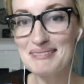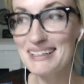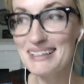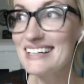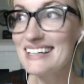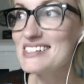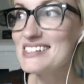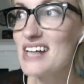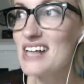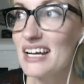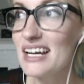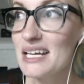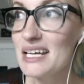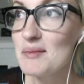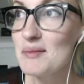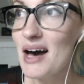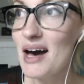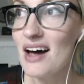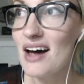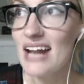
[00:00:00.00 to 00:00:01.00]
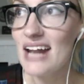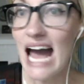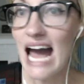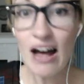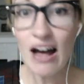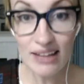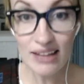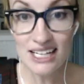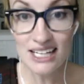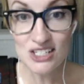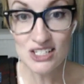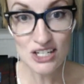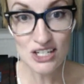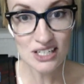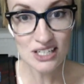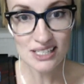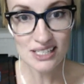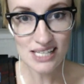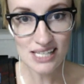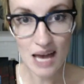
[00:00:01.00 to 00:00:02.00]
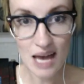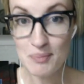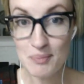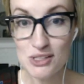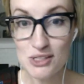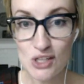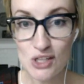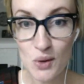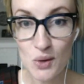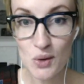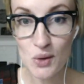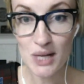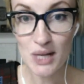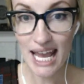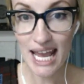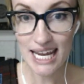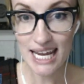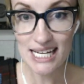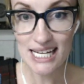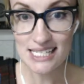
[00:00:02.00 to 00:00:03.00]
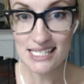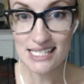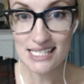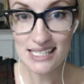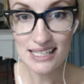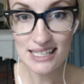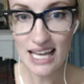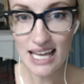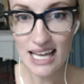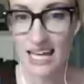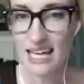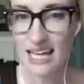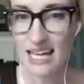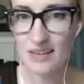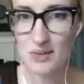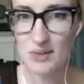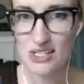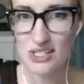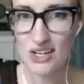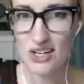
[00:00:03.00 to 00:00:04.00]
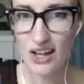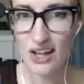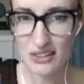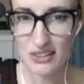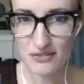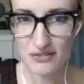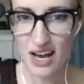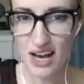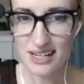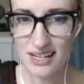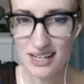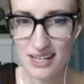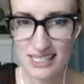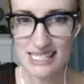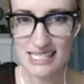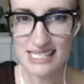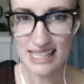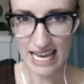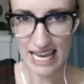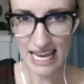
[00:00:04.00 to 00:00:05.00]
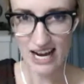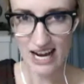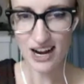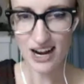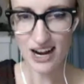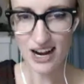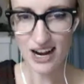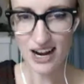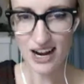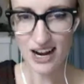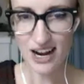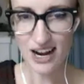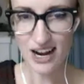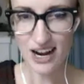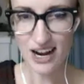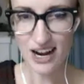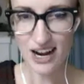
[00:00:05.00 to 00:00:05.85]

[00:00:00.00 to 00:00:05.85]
talking about Outlander, episode 8. Was it called The Fox's Lair? Is that the